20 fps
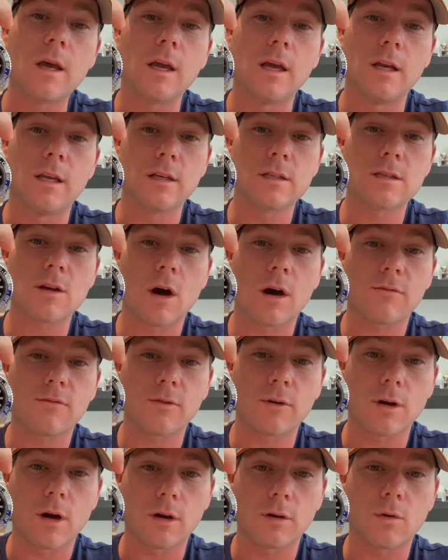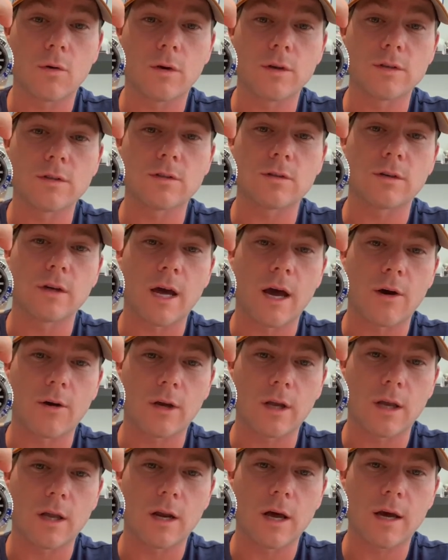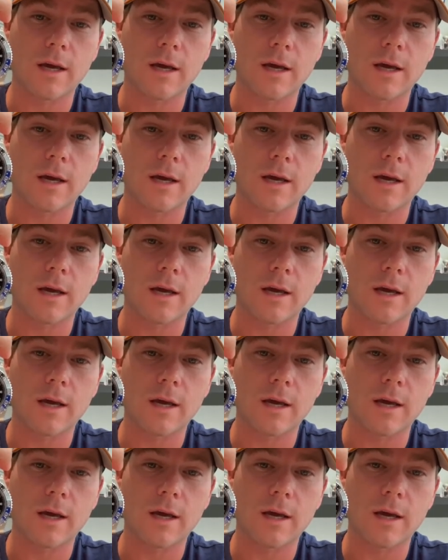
It is offered on Oyster now again.